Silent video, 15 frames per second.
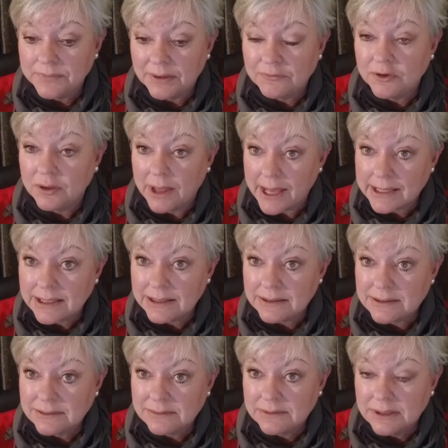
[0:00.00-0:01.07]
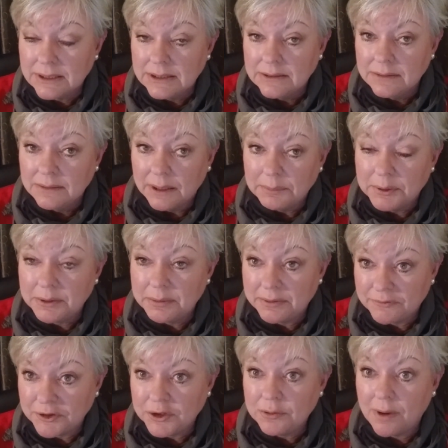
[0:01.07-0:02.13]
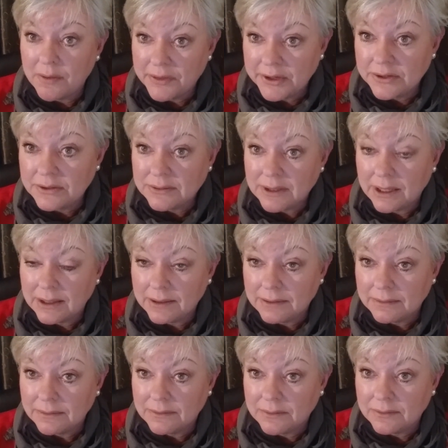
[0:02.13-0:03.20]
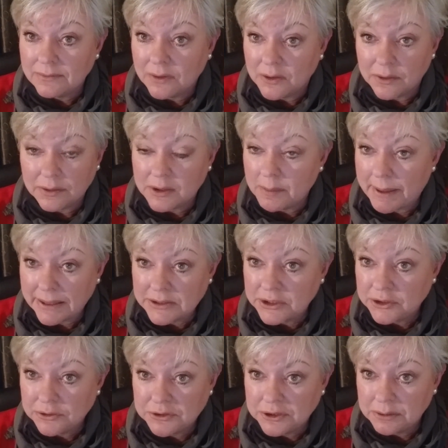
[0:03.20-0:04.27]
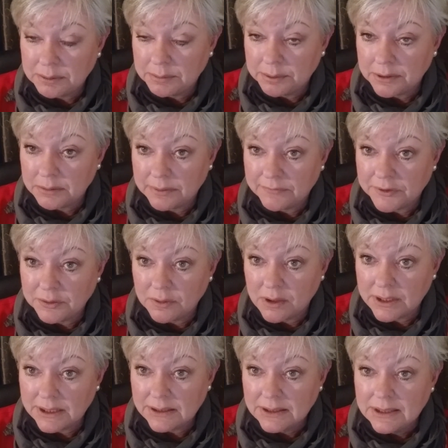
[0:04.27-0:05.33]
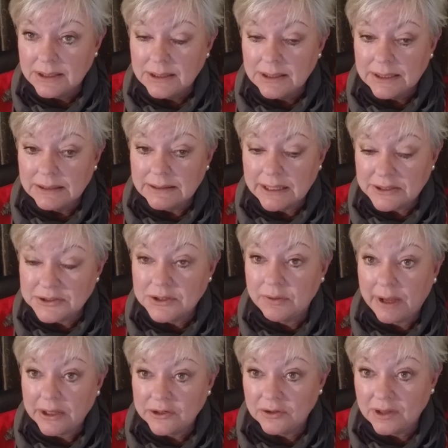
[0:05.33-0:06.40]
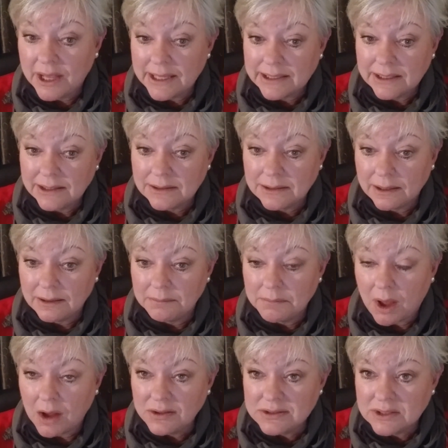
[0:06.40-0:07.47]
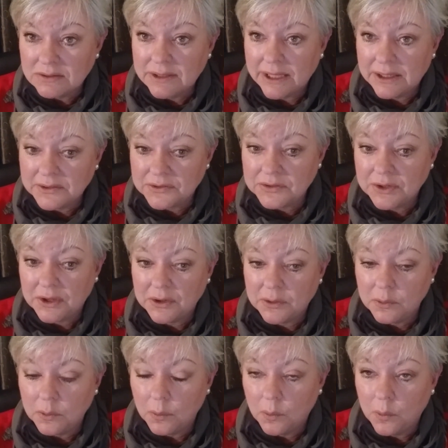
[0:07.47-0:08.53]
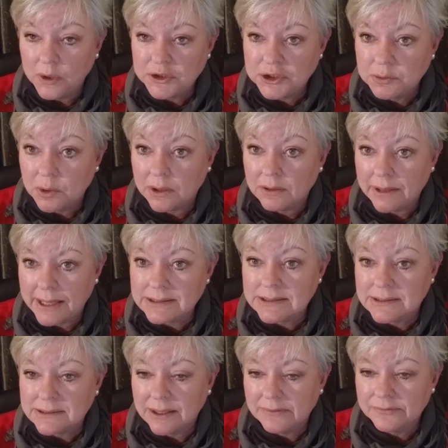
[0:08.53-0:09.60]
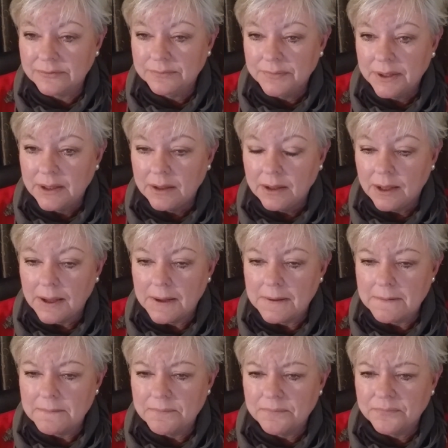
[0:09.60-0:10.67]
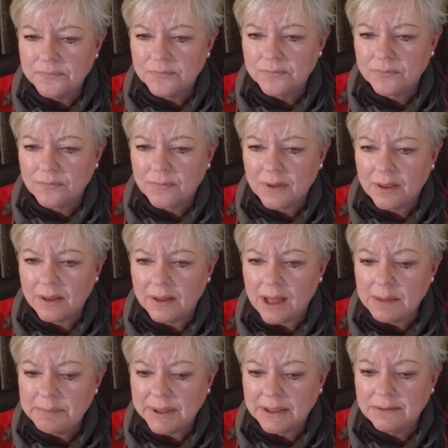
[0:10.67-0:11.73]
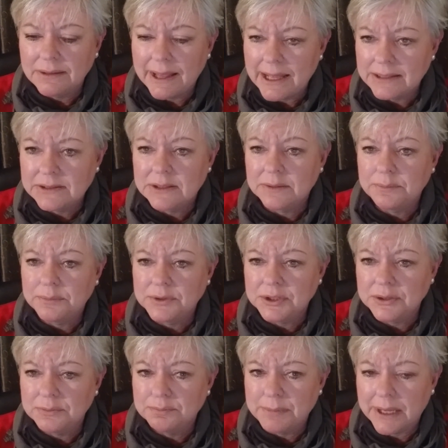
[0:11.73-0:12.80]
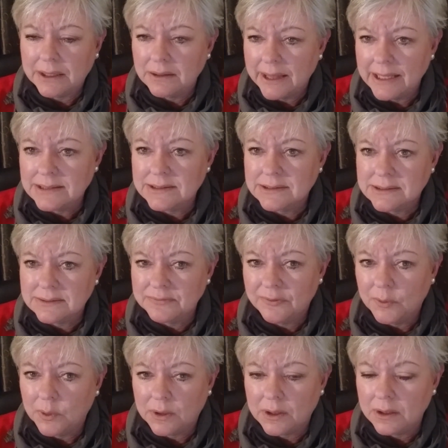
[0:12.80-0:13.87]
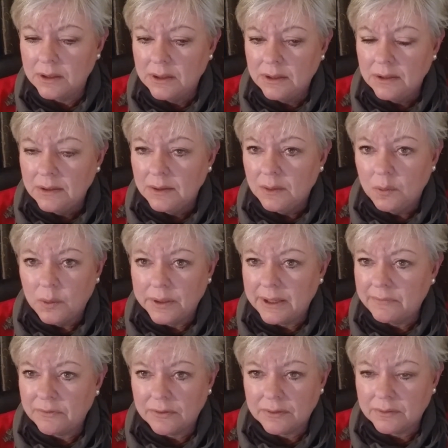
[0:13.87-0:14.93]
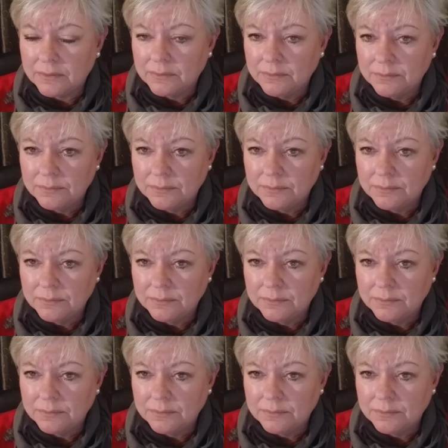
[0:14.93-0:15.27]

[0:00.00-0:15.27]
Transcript: if you like it, put a review on there, or go back to YouTube and put a review on it. Let us know how you like it. Also, let us know what you want classes of. I'd be glad to make classes for whatever